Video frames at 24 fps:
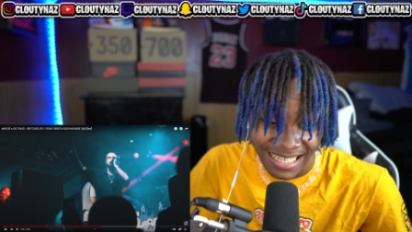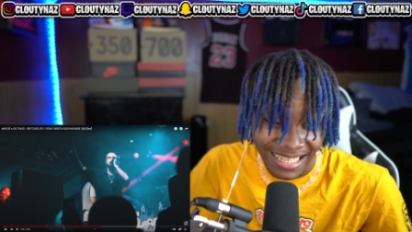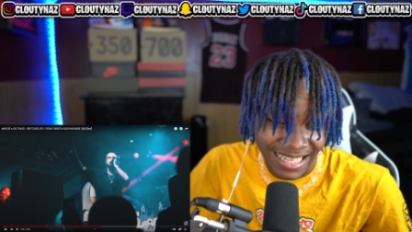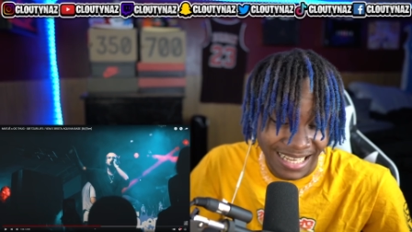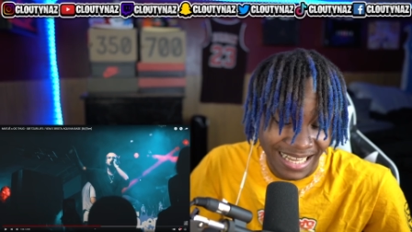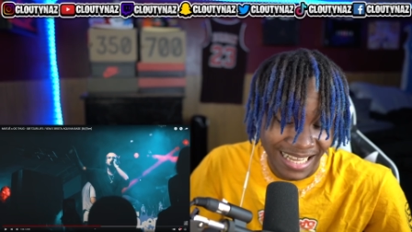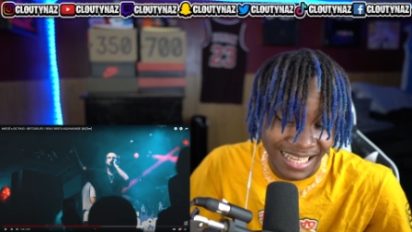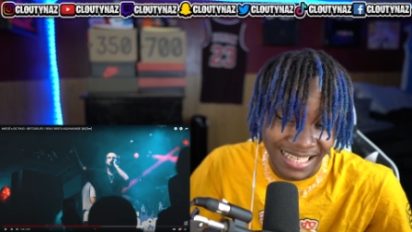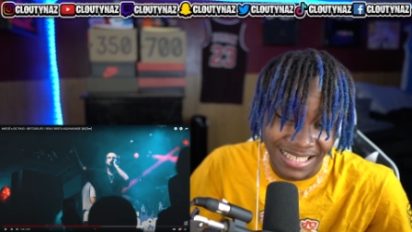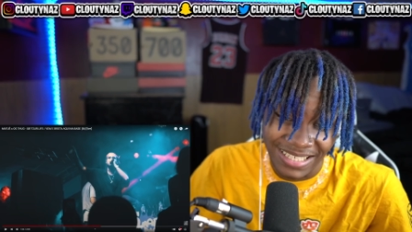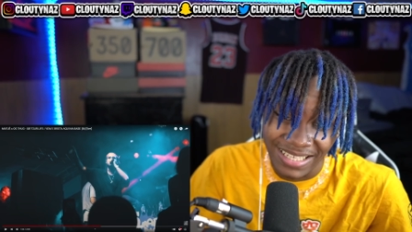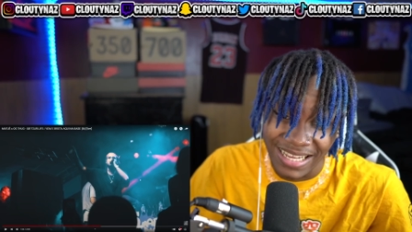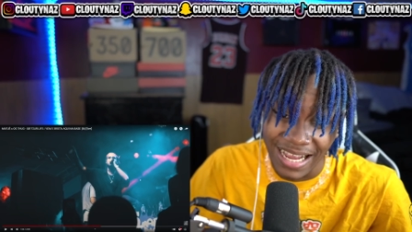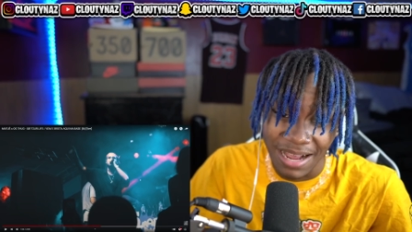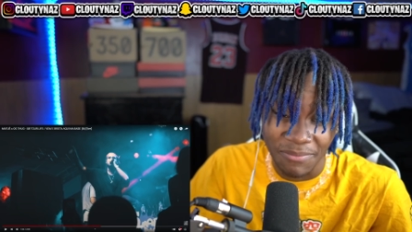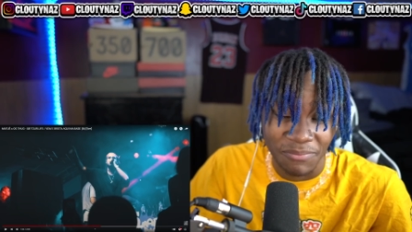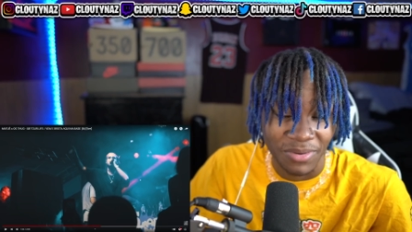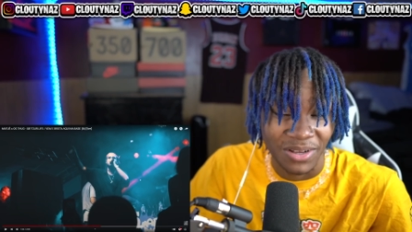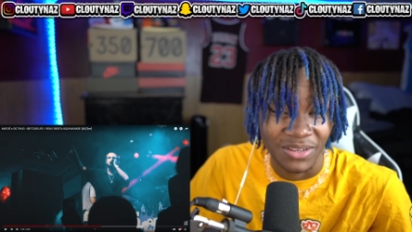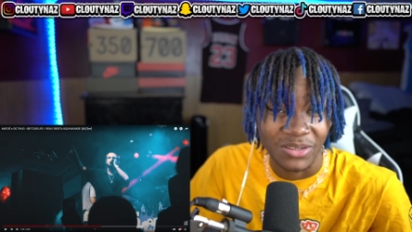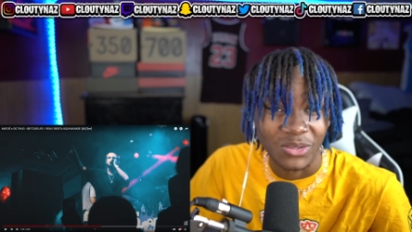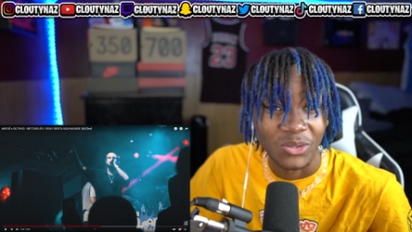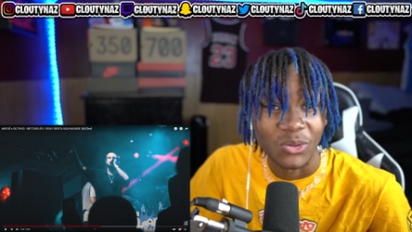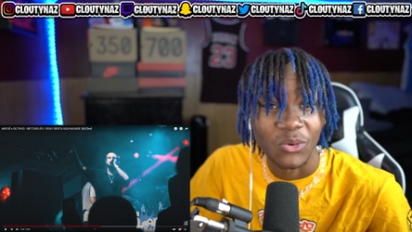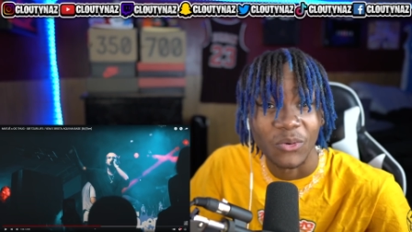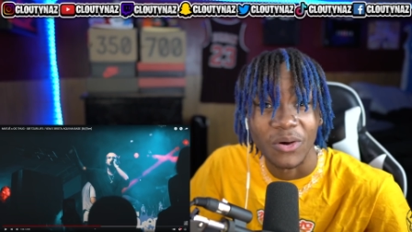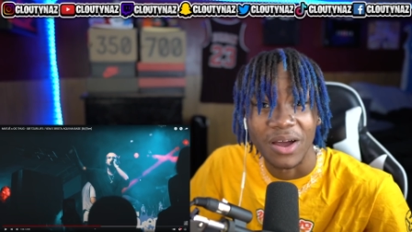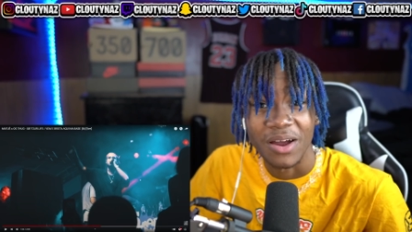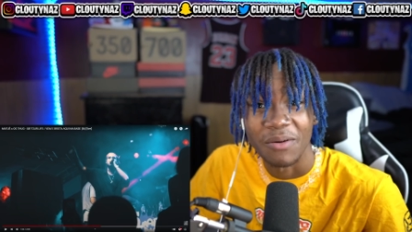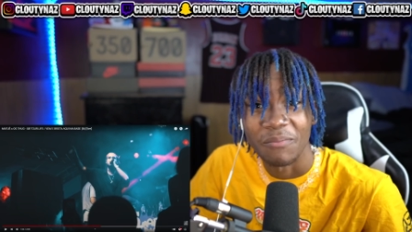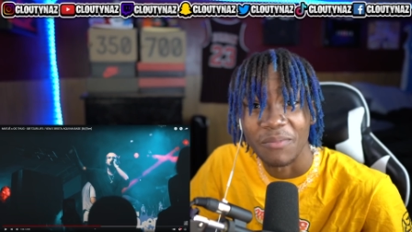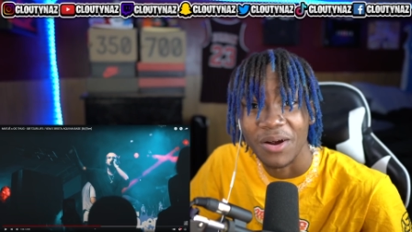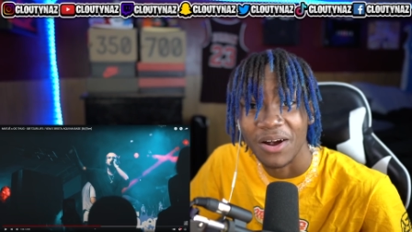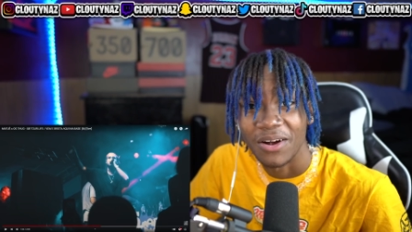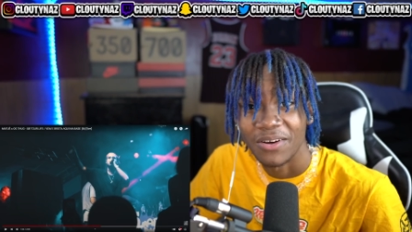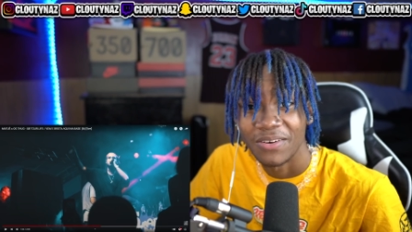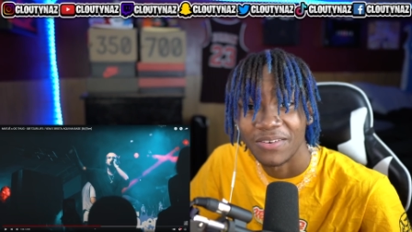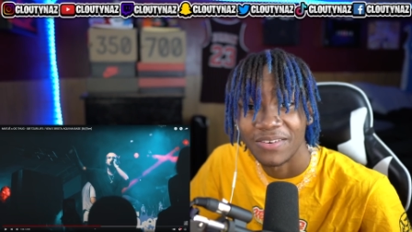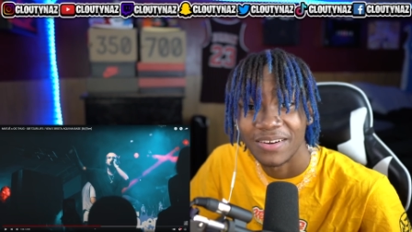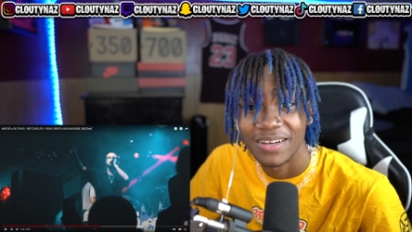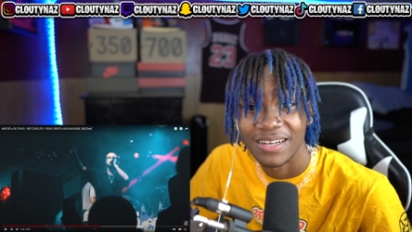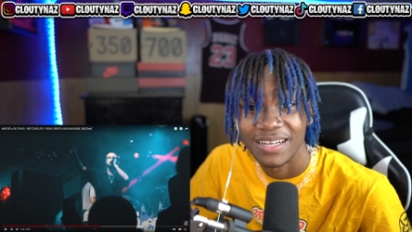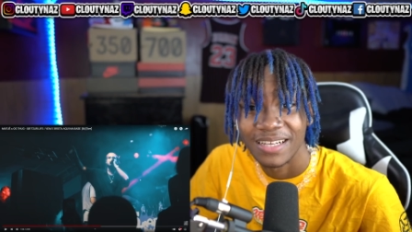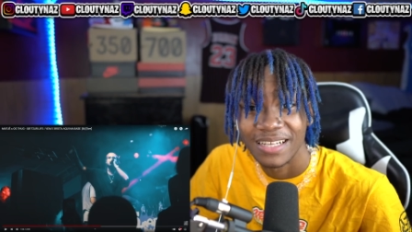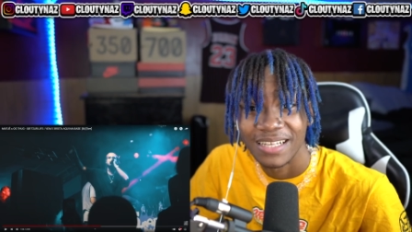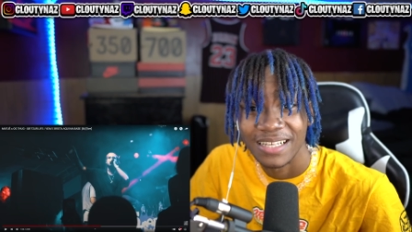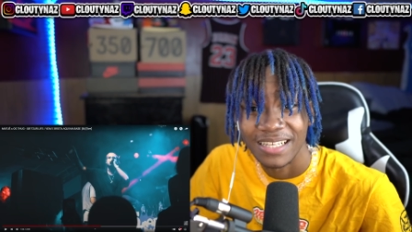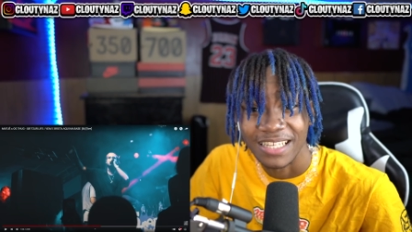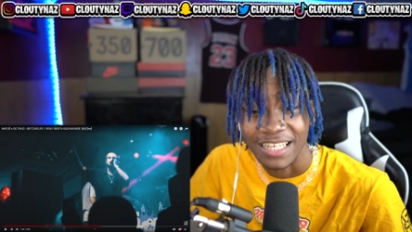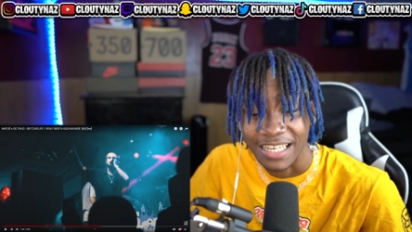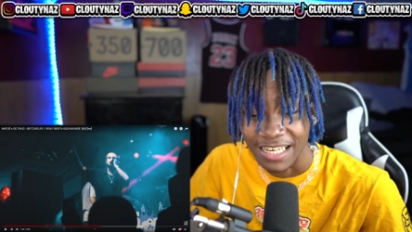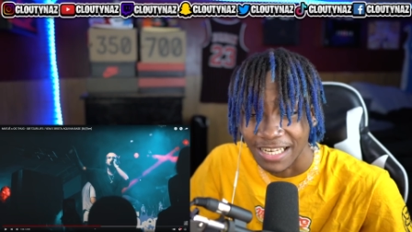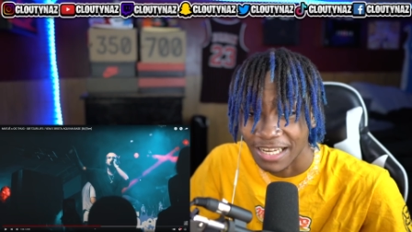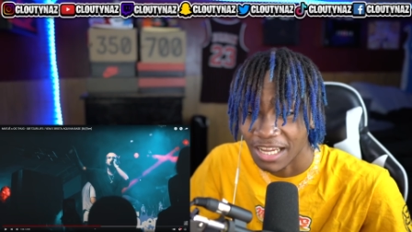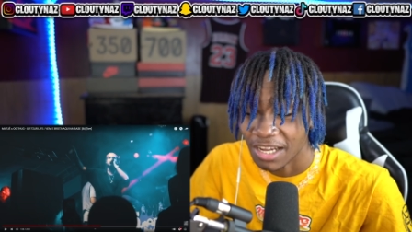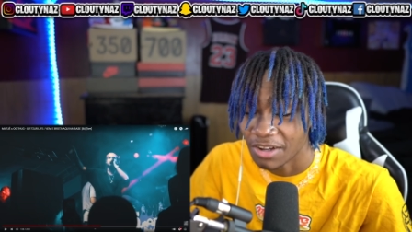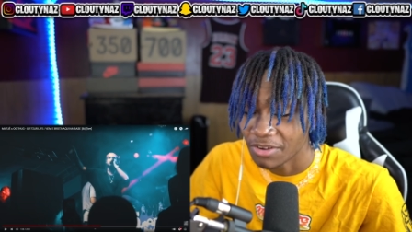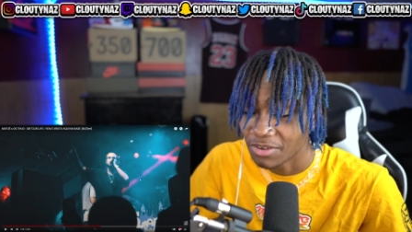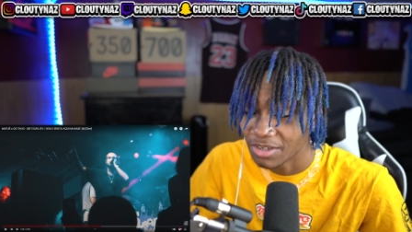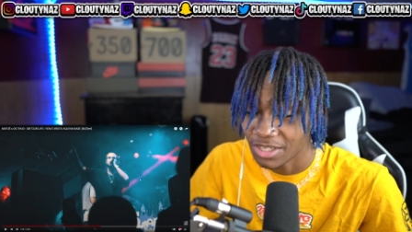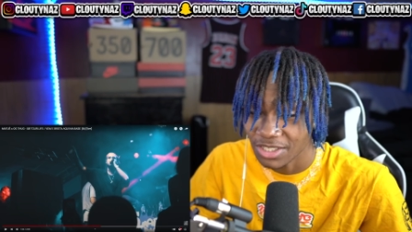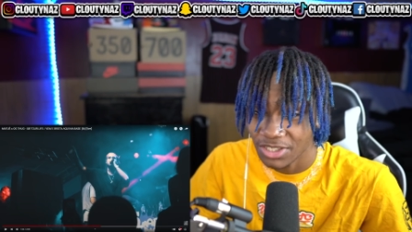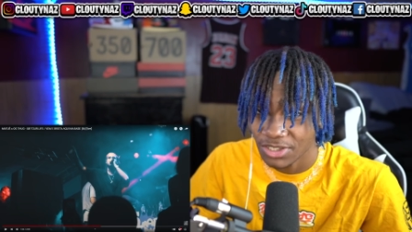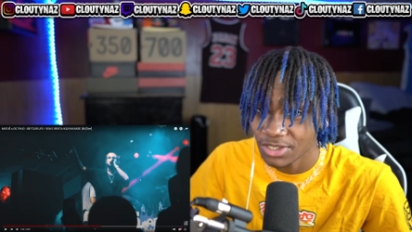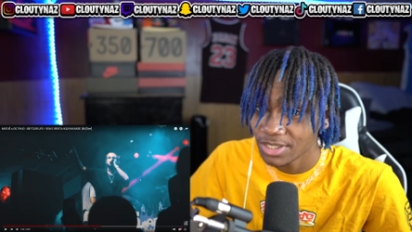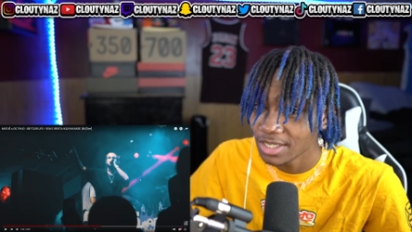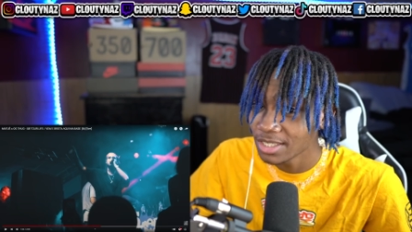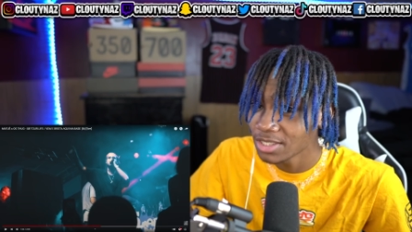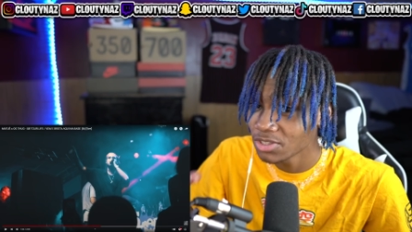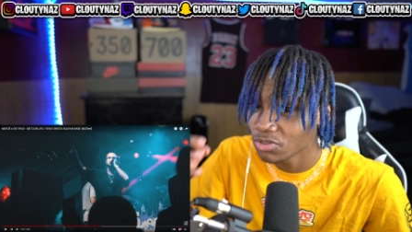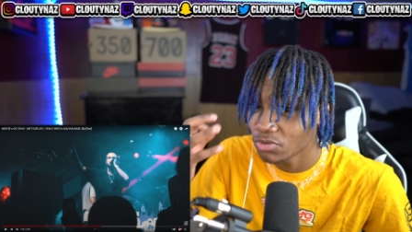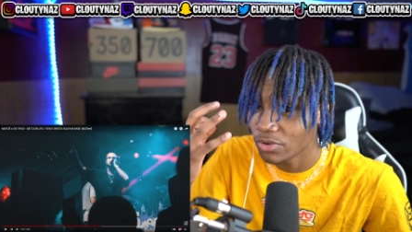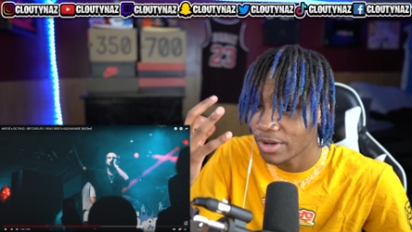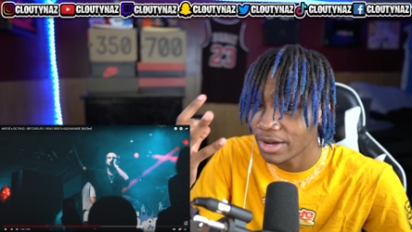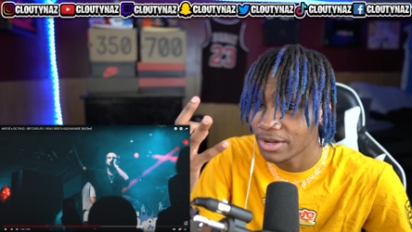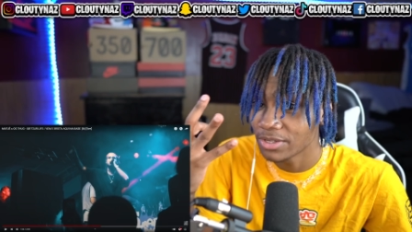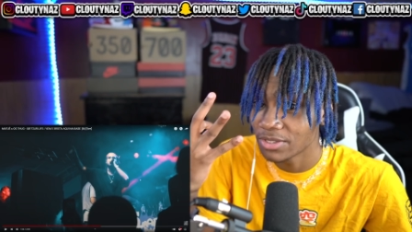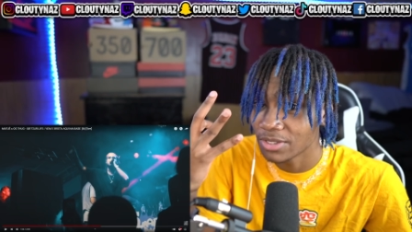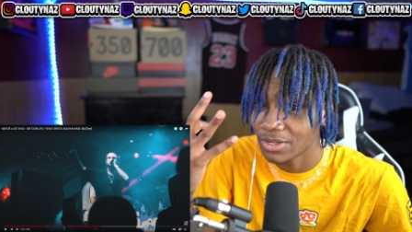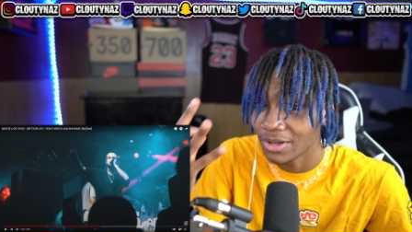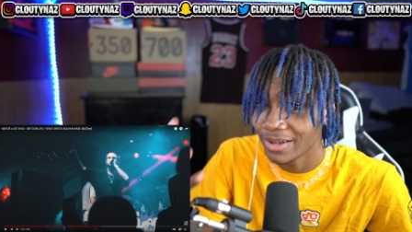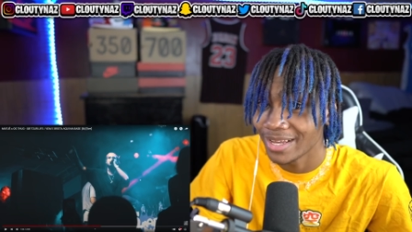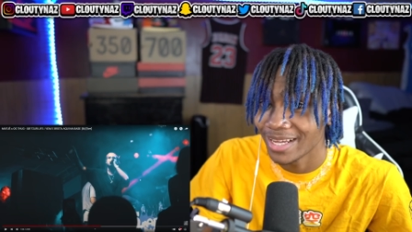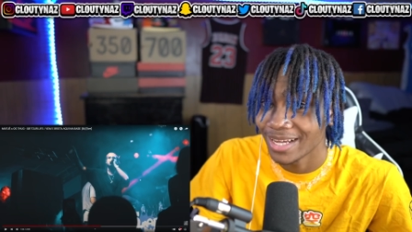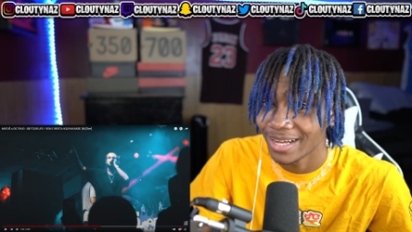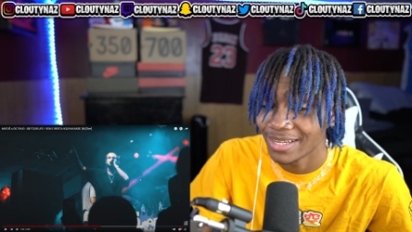This guy my throat, bro. And yo, this is this is three years ago, y'all.